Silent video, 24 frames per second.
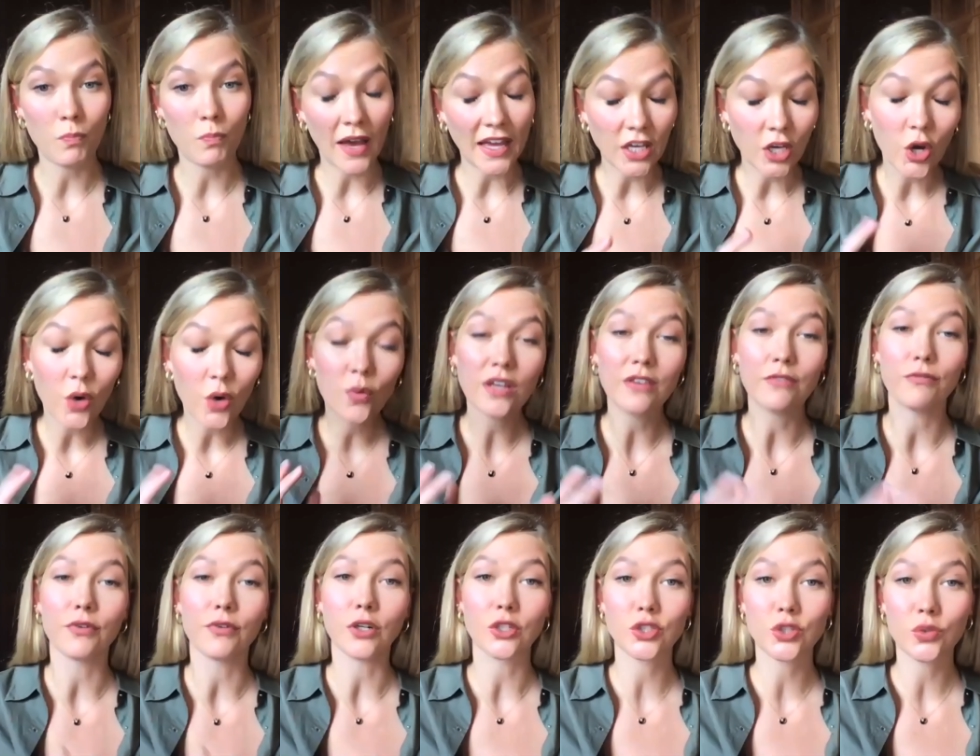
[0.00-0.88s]
By going
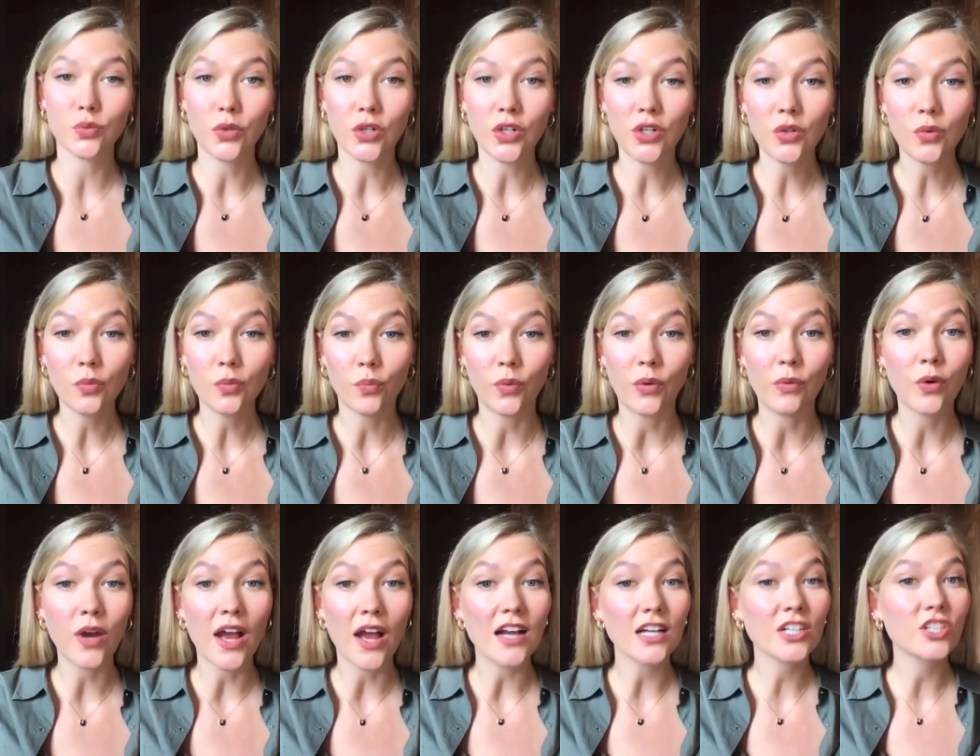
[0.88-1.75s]
virtual, we
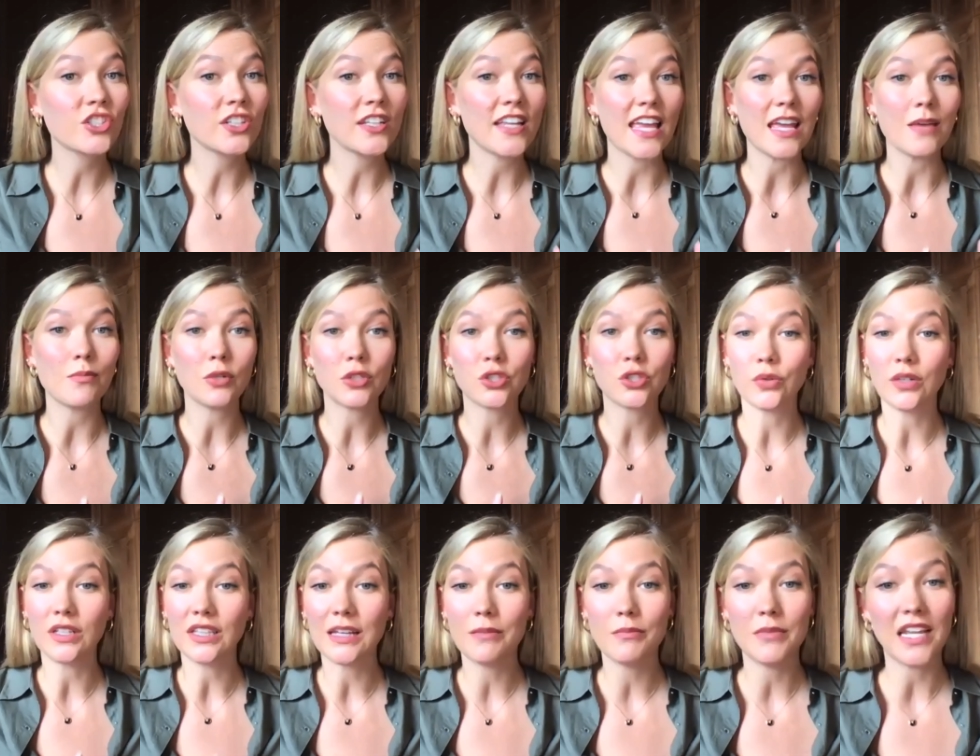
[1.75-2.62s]
were actually able to
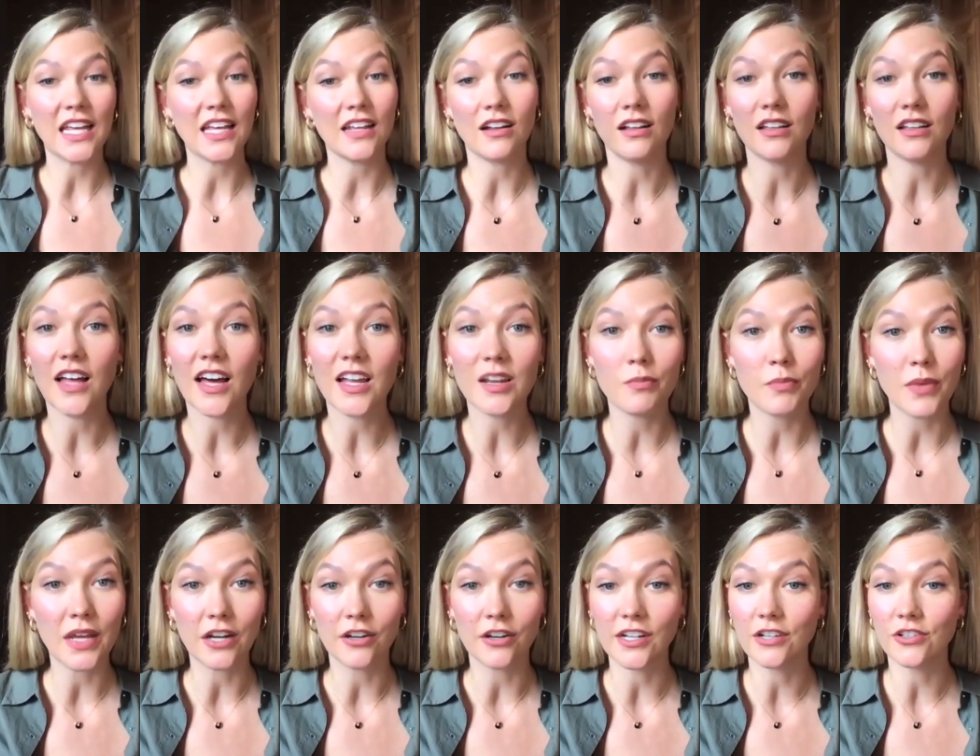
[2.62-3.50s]
eliminate a lot of
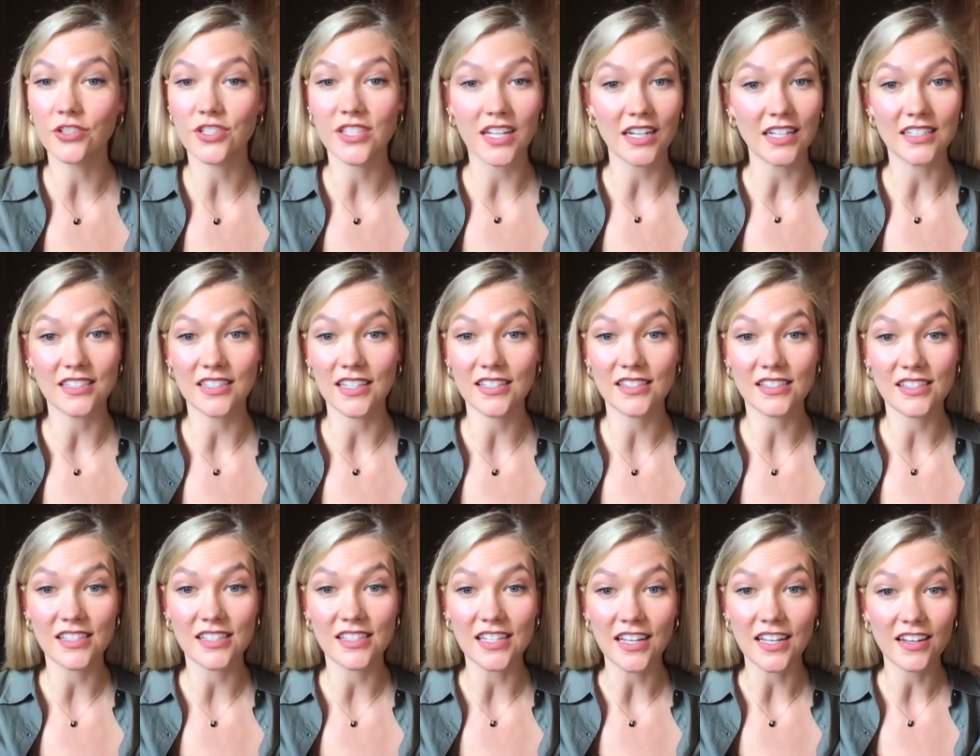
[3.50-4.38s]
barriers that
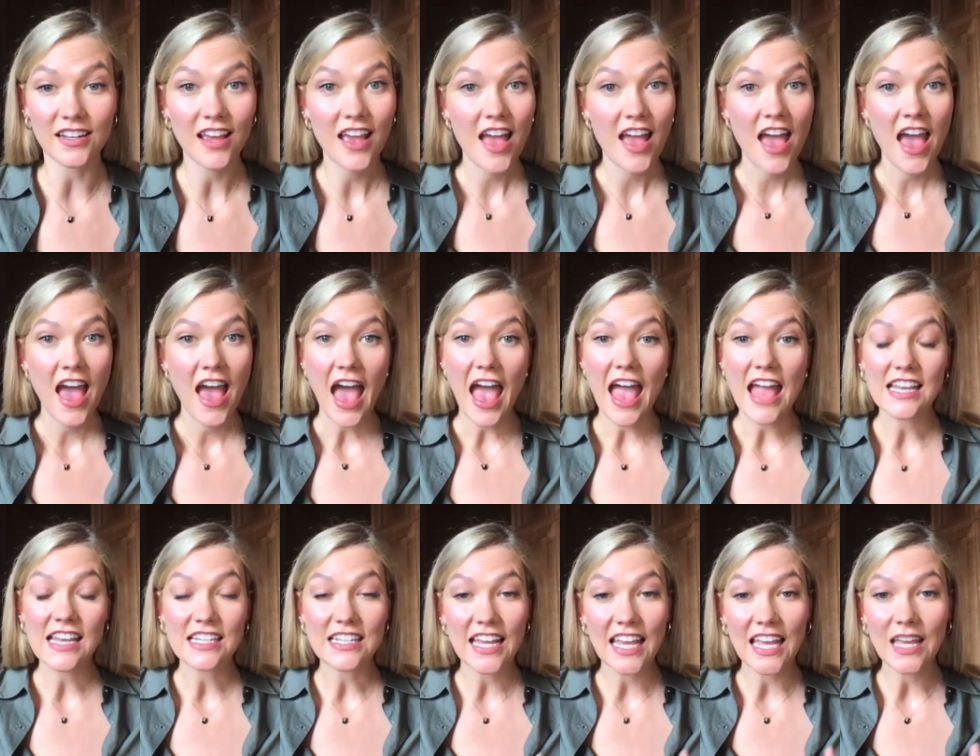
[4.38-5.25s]
existed
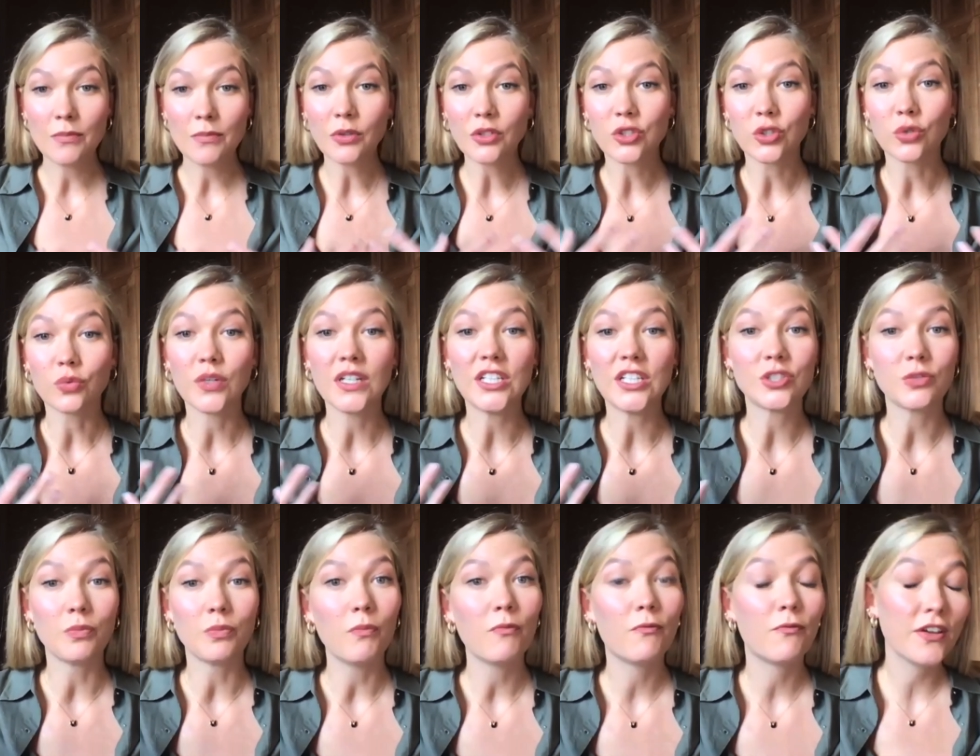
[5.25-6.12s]
and able to
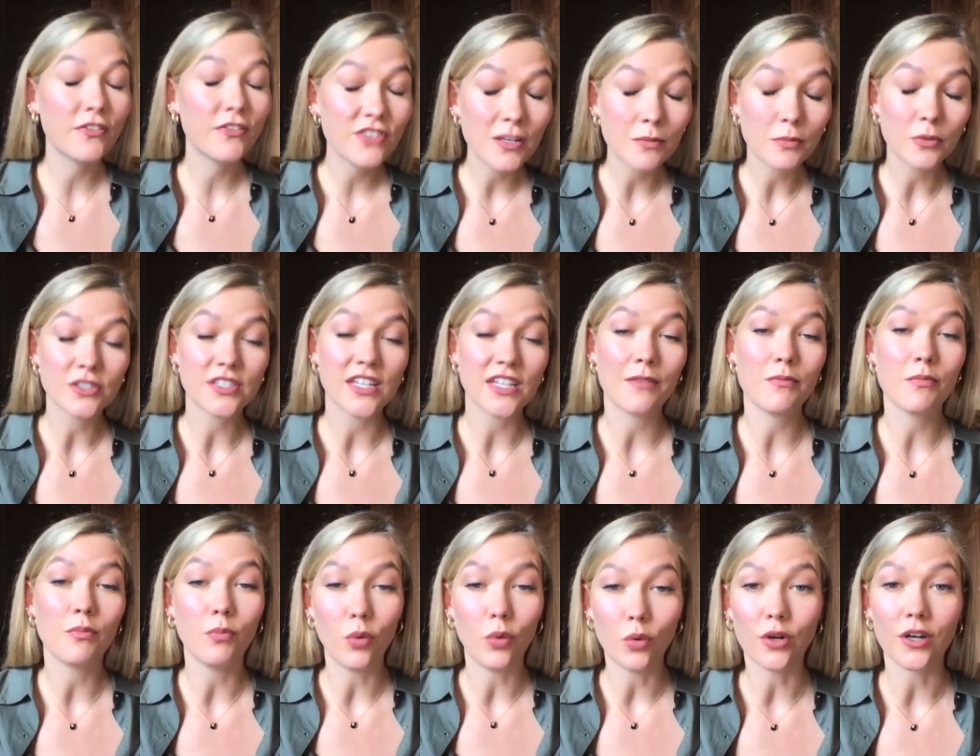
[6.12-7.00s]
reach 50%
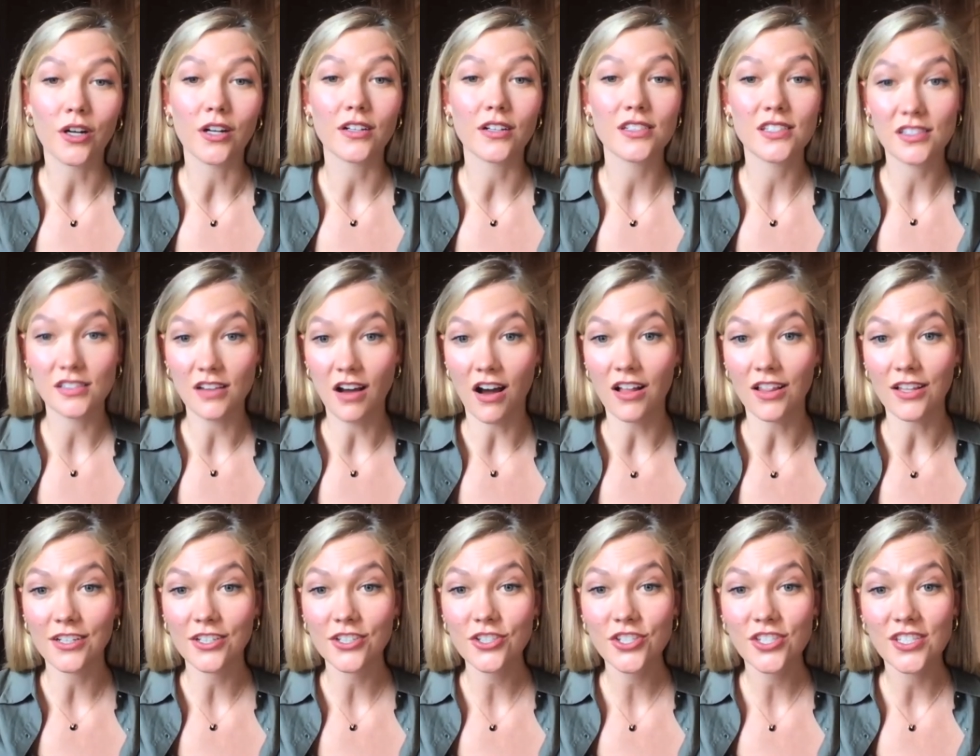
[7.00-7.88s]
more
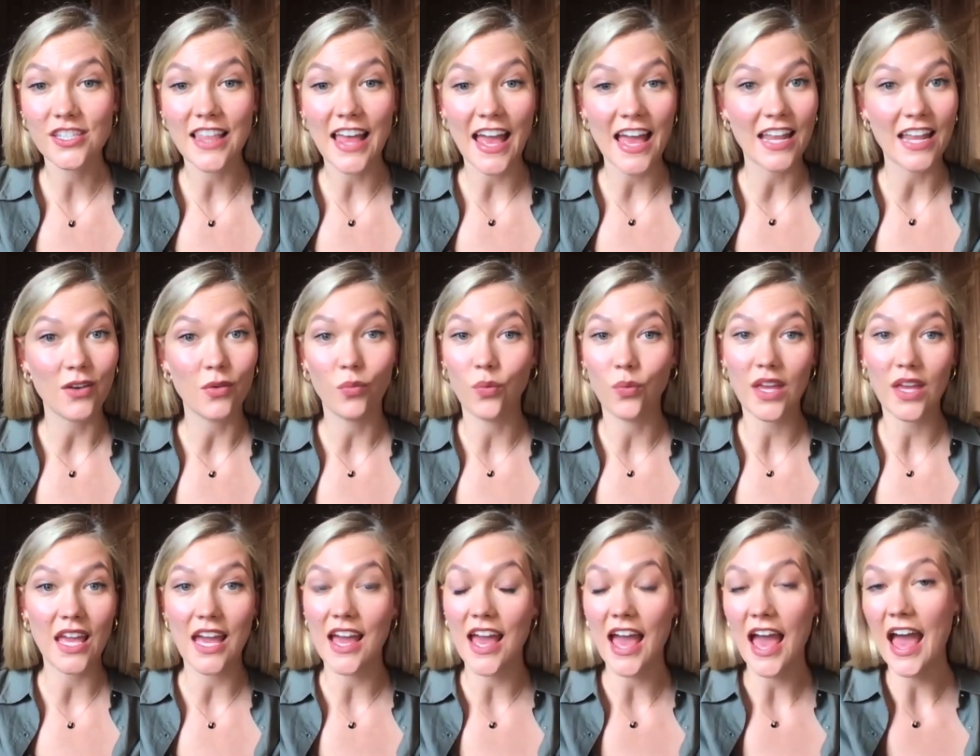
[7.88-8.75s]
scholars than
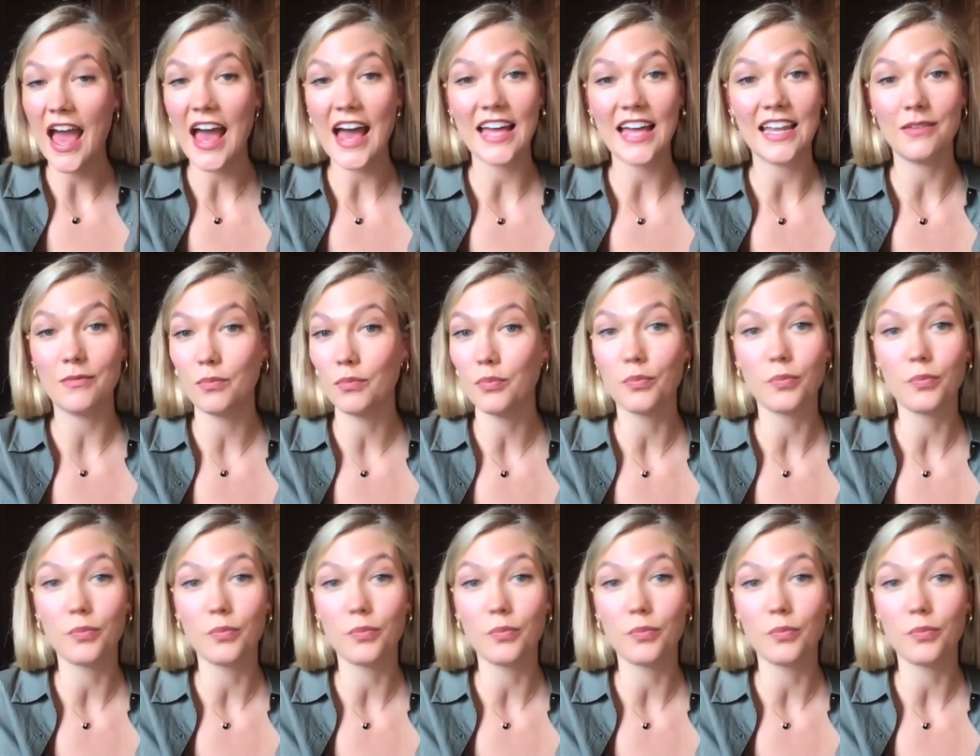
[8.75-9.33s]
we had